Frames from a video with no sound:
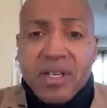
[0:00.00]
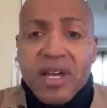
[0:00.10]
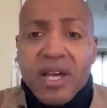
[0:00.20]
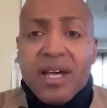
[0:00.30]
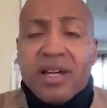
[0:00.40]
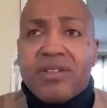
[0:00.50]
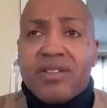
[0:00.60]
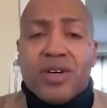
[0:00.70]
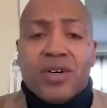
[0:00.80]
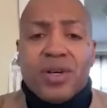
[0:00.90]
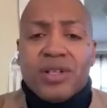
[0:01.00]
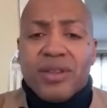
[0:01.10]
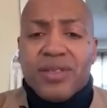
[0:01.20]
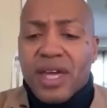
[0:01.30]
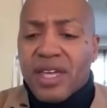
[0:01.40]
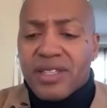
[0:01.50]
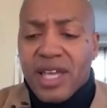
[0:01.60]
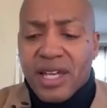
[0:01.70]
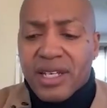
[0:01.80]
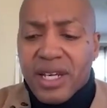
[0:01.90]
Uh, so the thing is
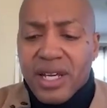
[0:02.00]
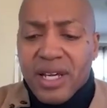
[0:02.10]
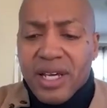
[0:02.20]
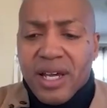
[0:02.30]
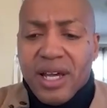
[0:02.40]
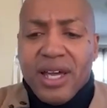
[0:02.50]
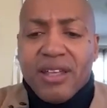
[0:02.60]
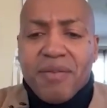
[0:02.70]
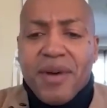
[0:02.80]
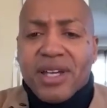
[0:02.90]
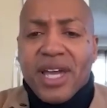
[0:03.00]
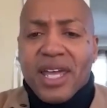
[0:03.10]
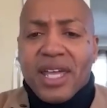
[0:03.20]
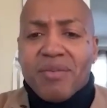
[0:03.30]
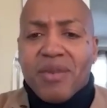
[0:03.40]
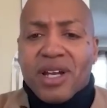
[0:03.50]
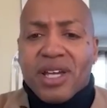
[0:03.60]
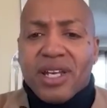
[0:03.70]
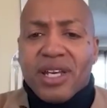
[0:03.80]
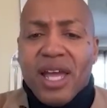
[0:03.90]
that it's about getting in the
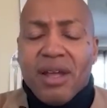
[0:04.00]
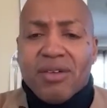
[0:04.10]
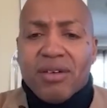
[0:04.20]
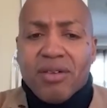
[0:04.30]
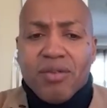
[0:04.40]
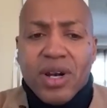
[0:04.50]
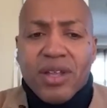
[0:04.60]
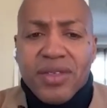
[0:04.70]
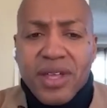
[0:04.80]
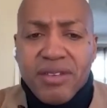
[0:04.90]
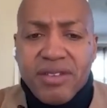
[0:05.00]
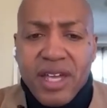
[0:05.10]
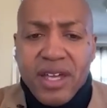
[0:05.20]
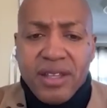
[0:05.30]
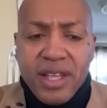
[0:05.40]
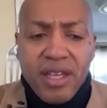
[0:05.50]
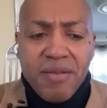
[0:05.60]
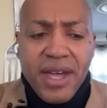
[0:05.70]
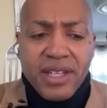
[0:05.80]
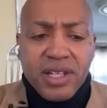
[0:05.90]
market. And one of the things that, that you
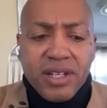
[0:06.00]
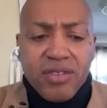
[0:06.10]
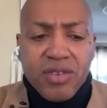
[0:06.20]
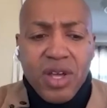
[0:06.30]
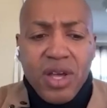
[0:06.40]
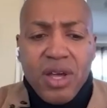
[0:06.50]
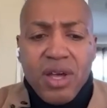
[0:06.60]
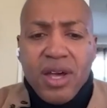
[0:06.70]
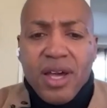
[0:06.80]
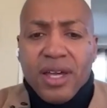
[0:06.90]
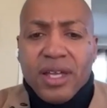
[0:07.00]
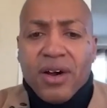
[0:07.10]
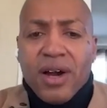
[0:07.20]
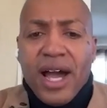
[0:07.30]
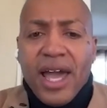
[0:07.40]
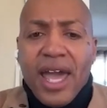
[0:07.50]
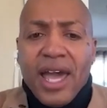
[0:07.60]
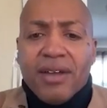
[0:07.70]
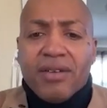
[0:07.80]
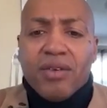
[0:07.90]
mentioned is, you know, I
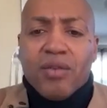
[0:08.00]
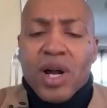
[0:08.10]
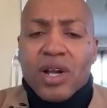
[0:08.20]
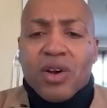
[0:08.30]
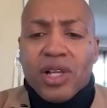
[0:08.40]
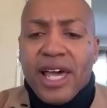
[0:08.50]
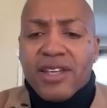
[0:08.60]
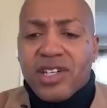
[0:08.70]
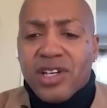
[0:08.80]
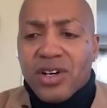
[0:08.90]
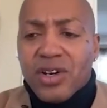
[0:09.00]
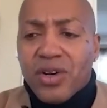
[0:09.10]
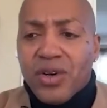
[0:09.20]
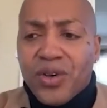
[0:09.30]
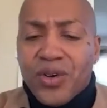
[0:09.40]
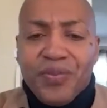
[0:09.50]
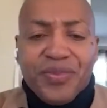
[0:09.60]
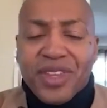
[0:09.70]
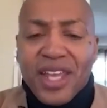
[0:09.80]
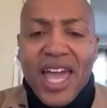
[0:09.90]
had one girl last year who
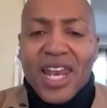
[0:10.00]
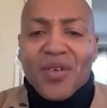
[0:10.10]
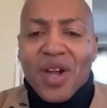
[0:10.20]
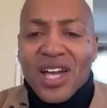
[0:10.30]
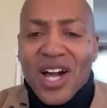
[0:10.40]
had a great